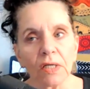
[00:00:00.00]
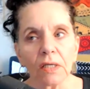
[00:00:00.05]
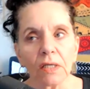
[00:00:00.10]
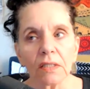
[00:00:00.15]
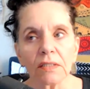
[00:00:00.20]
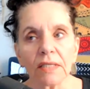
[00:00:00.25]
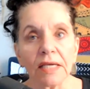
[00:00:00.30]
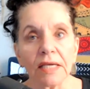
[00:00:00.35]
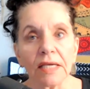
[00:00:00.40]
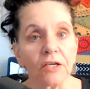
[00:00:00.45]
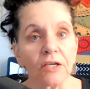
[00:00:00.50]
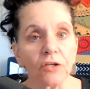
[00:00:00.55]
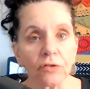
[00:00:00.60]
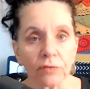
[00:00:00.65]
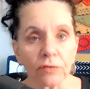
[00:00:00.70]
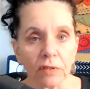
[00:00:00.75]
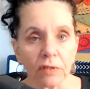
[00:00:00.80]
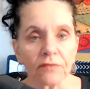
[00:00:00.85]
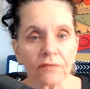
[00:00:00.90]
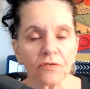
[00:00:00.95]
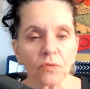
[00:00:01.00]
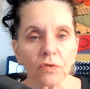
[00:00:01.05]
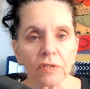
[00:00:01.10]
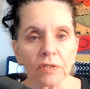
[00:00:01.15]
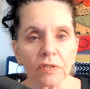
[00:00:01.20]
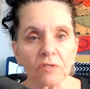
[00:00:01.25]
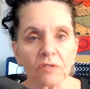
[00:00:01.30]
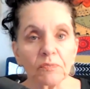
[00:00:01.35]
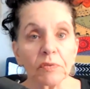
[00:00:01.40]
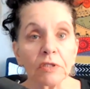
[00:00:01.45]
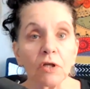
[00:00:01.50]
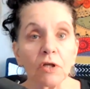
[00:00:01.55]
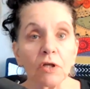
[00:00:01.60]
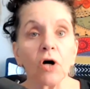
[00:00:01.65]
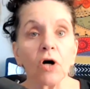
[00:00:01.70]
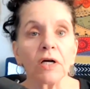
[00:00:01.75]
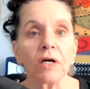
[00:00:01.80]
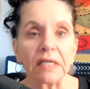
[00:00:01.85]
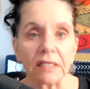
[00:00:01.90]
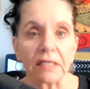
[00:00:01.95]
take your loved one's
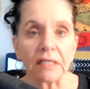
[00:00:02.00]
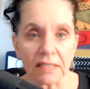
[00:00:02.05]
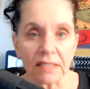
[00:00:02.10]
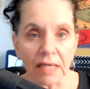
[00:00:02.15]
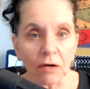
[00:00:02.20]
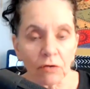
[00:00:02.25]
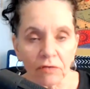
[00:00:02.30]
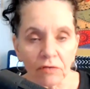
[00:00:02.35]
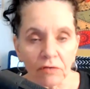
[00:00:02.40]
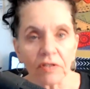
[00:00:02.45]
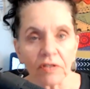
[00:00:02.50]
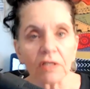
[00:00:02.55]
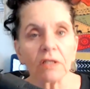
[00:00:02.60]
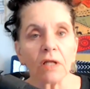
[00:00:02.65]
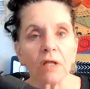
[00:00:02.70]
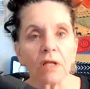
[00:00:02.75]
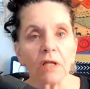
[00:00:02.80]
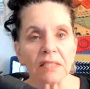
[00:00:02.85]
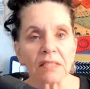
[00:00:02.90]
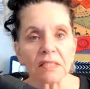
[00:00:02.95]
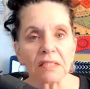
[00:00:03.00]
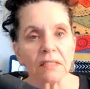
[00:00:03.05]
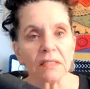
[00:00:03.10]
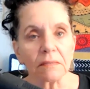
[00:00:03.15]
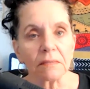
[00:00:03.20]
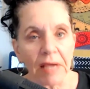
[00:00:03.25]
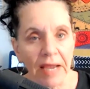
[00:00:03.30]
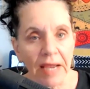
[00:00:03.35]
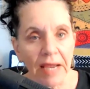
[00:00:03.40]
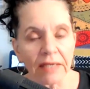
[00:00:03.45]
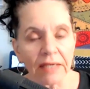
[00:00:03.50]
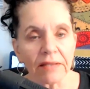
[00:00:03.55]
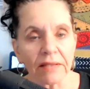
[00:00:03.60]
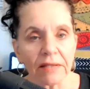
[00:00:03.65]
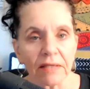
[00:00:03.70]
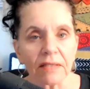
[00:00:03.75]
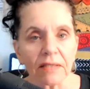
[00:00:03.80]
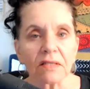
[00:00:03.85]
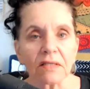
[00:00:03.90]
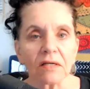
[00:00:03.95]
belongings out of the closet and pack
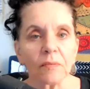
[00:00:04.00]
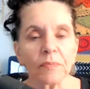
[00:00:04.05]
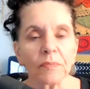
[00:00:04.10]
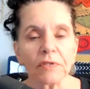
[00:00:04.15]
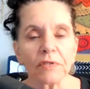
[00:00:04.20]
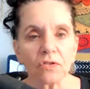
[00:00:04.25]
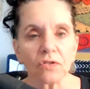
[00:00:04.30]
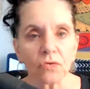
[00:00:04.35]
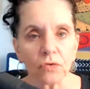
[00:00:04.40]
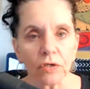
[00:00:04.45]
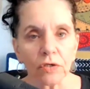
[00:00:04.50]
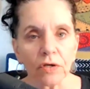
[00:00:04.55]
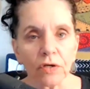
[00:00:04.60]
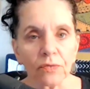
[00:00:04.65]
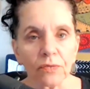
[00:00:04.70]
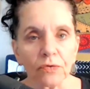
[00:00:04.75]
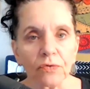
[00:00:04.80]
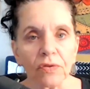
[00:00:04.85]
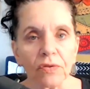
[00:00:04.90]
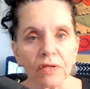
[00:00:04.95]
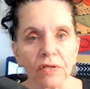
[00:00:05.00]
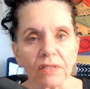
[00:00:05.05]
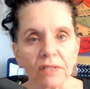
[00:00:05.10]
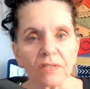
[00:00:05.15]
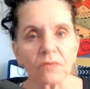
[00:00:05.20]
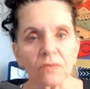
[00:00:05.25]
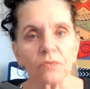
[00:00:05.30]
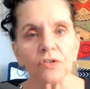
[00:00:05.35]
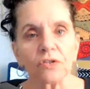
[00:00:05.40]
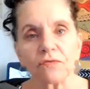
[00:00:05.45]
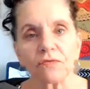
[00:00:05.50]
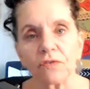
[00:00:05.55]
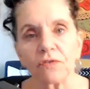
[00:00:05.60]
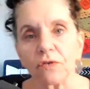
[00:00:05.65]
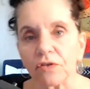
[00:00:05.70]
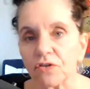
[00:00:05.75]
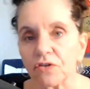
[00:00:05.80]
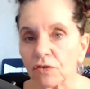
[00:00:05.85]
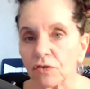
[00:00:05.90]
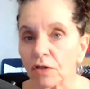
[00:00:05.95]
things up and sort through things, which of
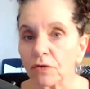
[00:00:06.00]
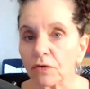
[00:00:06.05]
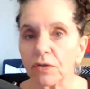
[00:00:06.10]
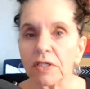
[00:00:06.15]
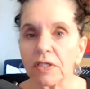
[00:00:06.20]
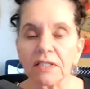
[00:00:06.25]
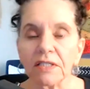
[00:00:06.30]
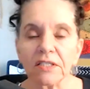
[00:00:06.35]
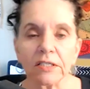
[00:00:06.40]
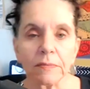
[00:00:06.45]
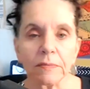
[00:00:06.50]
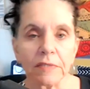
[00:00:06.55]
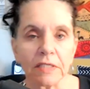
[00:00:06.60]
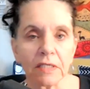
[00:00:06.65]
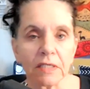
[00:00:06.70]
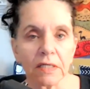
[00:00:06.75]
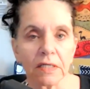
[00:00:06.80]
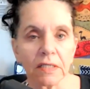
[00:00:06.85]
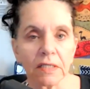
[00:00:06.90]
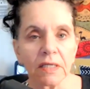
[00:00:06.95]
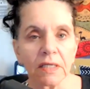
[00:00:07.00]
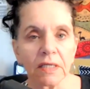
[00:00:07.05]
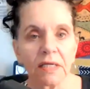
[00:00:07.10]
course you know needs to be done.